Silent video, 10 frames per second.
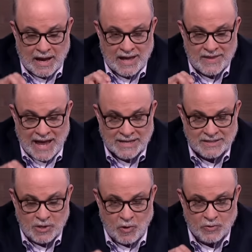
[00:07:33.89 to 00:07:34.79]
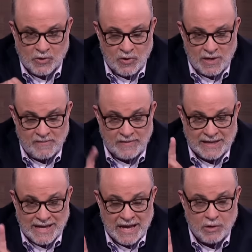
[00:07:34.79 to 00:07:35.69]
And that's the alternative
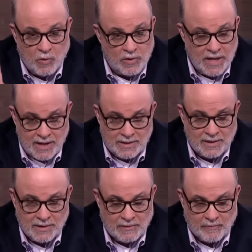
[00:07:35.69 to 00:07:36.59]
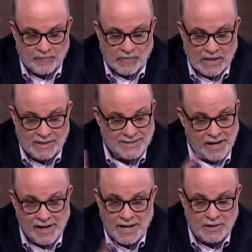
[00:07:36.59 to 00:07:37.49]
that they create. It
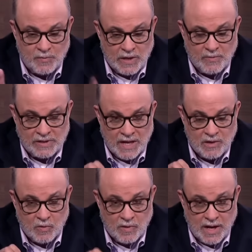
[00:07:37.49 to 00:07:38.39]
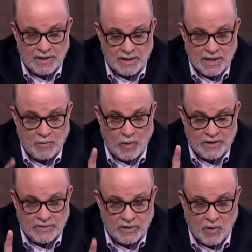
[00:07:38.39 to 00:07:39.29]
doesn't need to be, but they create it. And what
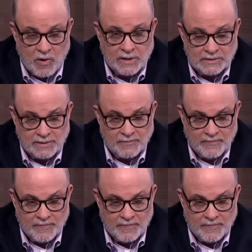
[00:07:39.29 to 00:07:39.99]
has it caused?